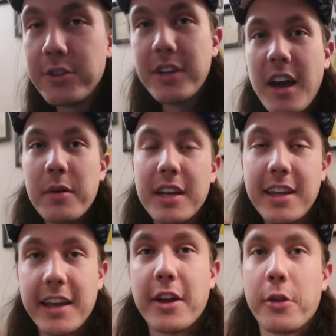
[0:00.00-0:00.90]
do not want
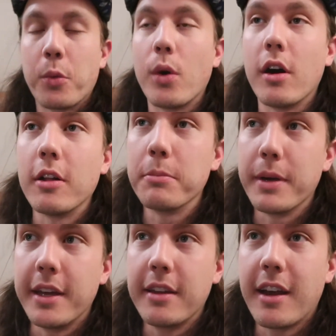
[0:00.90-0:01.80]
to take it out of the wall,
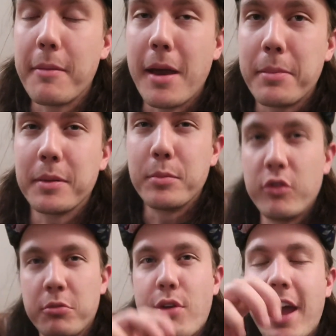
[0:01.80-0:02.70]
but I might be able to
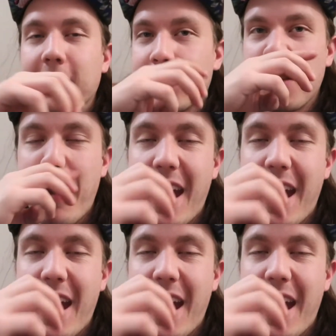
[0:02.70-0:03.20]
move the brackets on the